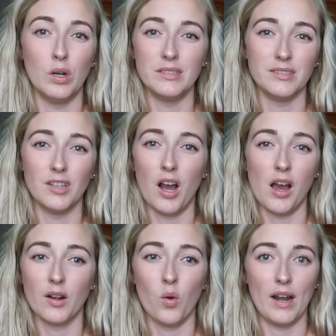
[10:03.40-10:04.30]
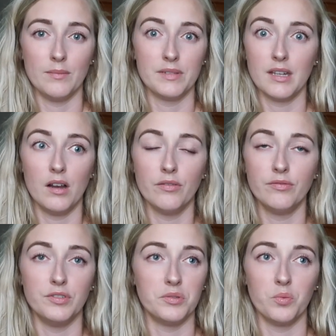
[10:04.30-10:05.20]
was not quite himself,
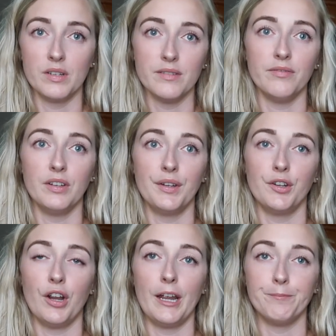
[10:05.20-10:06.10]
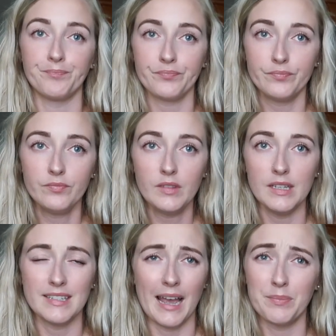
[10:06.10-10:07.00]
just wasn't feeling great.
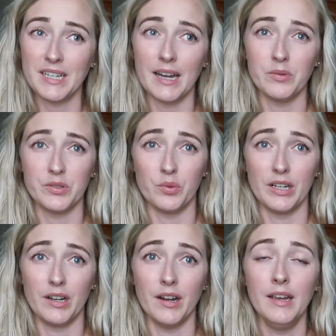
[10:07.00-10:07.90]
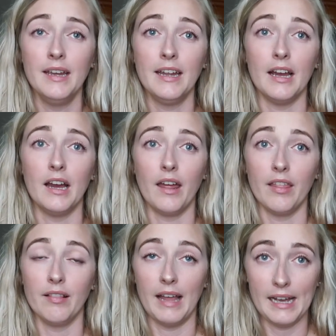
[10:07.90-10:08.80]
His appetite was weird.
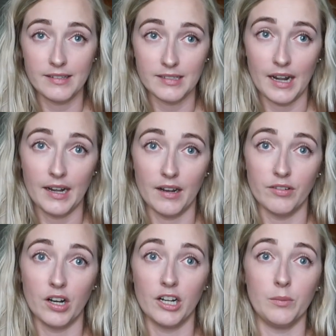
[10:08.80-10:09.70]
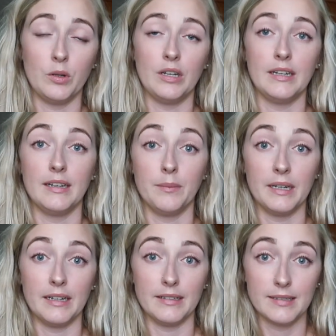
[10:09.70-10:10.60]
The last night of our honeymoon, he ended up
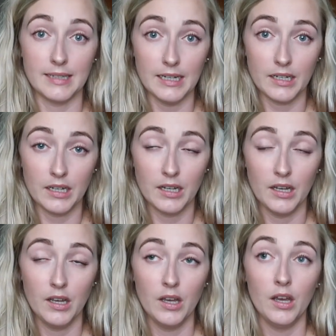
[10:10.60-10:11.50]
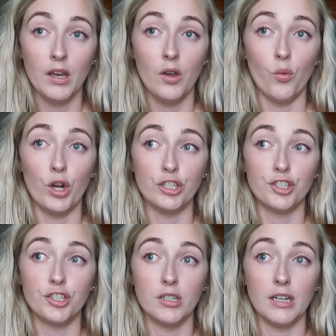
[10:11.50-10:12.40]
getting sick,
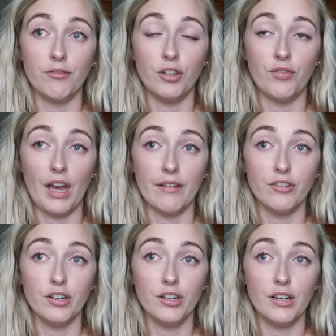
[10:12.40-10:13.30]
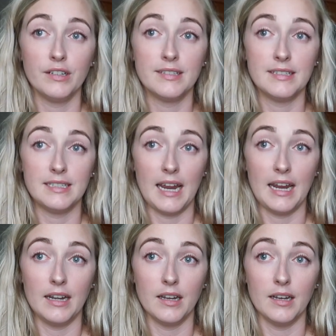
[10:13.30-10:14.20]
which if you've ever
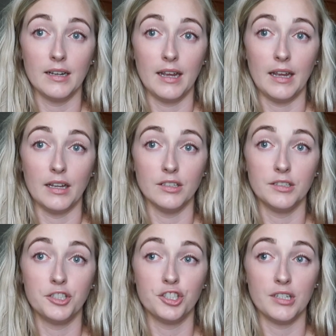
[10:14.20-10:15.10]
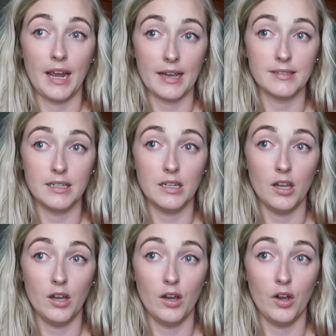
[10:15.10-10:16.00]
stayed in a snazzy
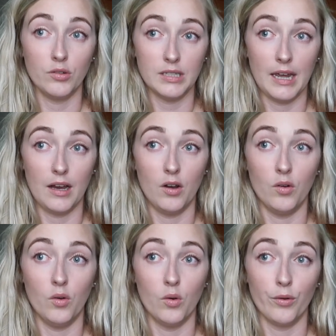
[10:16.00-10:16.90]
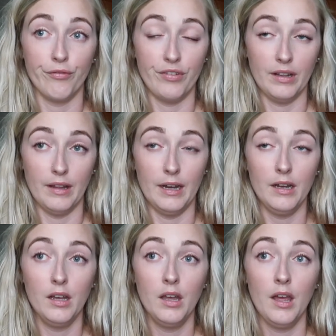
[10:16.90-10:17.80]
hotel or
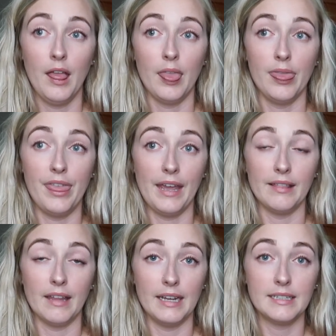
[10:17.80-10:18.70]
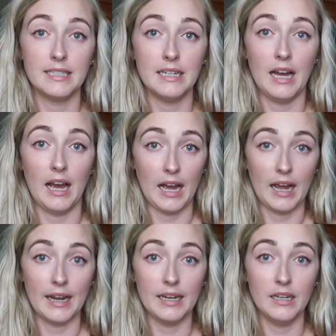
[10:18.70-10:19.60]
villa, they like to
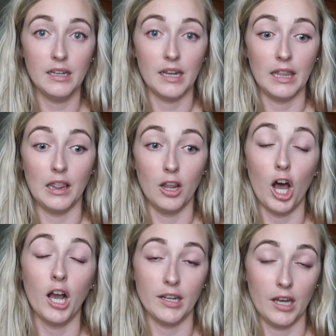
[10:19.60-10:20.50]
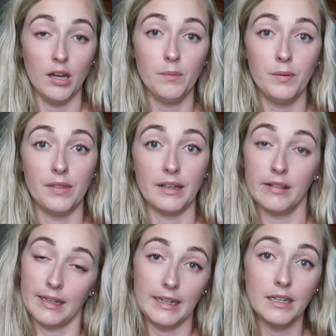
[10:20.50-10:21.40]
hide and lock up the
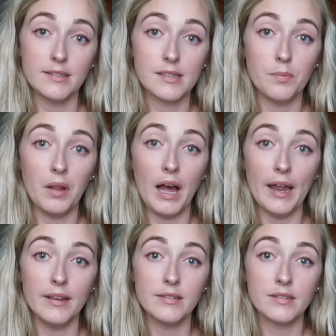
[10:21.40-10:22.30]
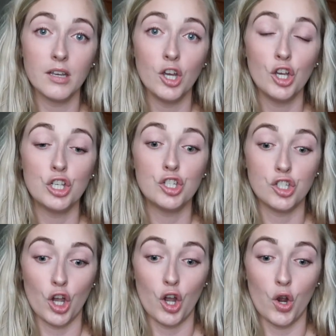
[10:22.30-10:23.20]
cleaning supplies.
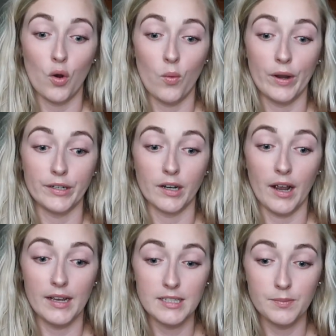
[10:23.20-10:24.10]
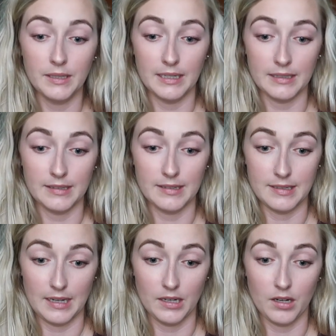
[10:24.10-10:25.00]
So when your husband gets
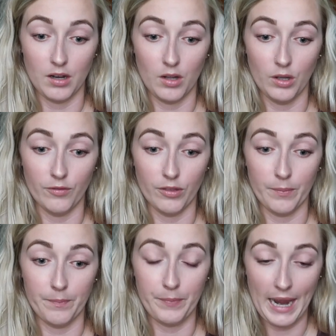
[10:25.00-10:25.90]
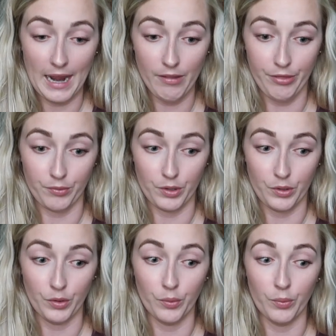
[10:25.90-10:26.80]
sick all over the
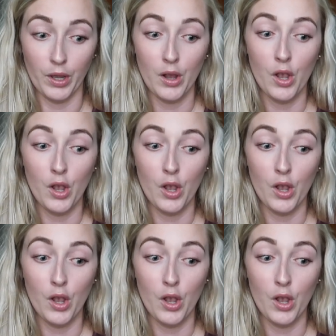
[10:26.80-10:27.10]
bathroom,